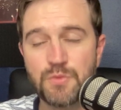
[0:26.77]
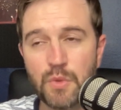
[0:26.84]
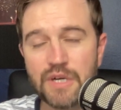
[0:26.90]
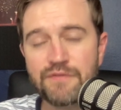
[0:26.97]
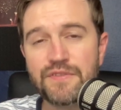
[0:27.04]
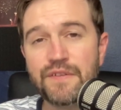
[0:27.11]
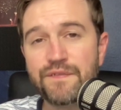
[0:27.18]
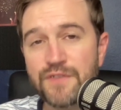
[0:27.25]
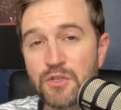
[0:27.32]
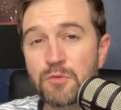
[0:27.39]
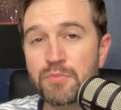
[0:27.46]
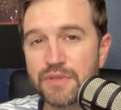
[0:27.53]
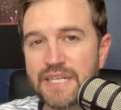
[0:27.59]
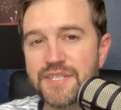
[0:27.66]
one of the
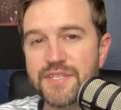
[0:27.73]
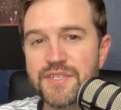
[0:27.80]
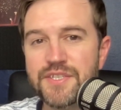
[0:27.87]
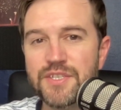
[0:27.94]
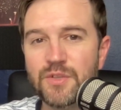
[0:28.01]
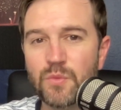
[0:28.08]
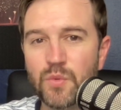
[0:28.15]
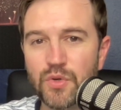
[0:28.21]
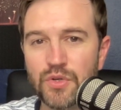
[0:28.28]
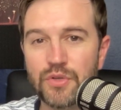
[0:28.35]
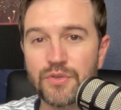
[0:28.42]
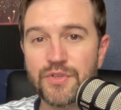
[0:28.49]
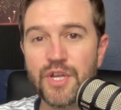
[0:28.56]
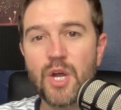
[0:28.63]
few places in the
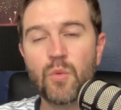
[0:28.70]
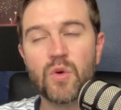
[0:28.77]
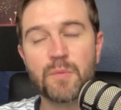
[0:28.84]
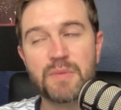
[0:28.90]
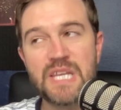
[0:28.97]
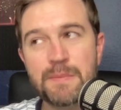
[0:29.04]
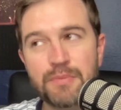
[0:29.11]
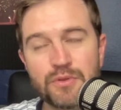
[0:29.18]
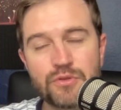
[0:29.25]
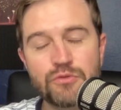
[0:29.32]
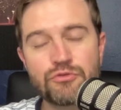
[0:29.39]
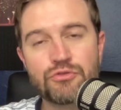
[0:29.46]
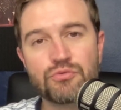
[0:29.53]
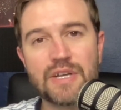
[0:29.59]
world where people
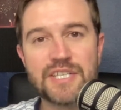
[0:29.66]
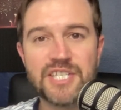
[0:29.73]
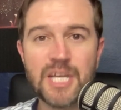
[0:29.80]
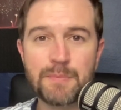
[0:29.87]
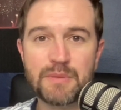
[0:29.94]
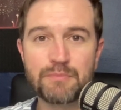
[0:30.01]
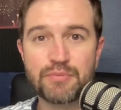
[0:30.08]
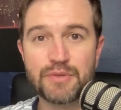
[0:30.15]
who dress up and